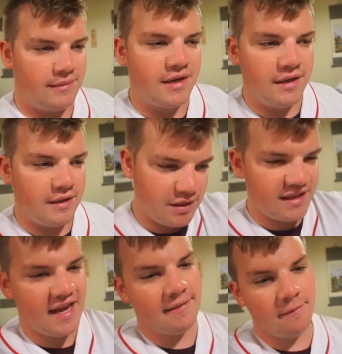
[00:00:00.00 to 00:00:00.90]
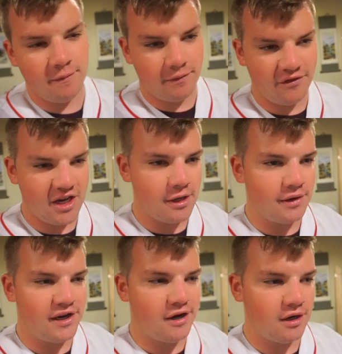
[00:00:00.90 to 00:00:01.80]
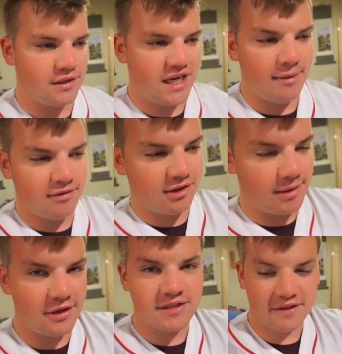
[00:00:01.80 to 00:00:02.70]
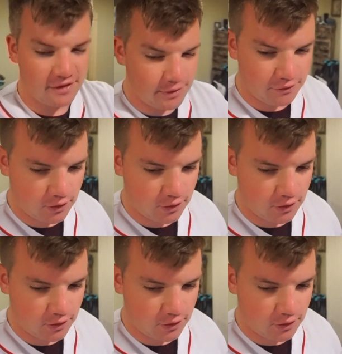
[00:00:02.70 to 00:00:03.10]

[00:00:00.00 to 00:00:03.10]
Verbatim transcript: So I'm gonna put that video in here on top of some other stuff that we've